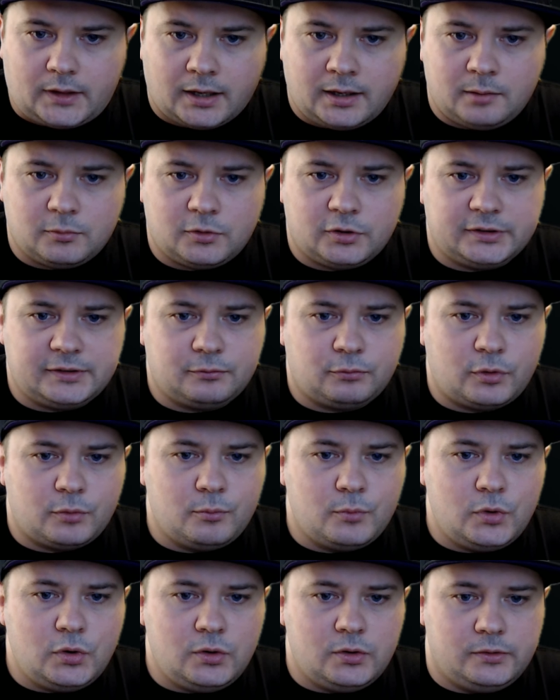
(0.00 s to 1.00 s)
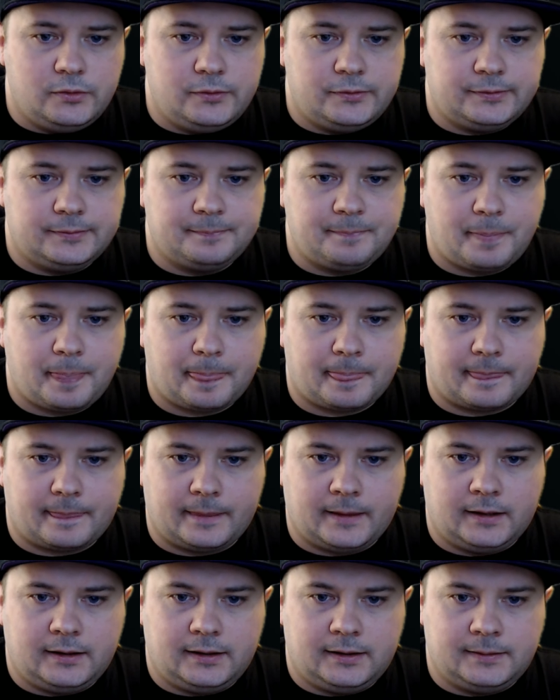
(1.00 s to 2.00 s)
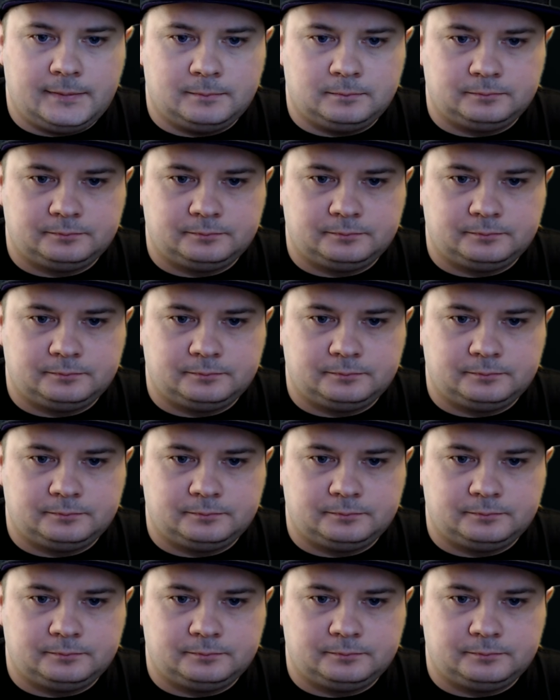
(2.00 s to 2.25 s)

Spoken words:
I'm gonna remove the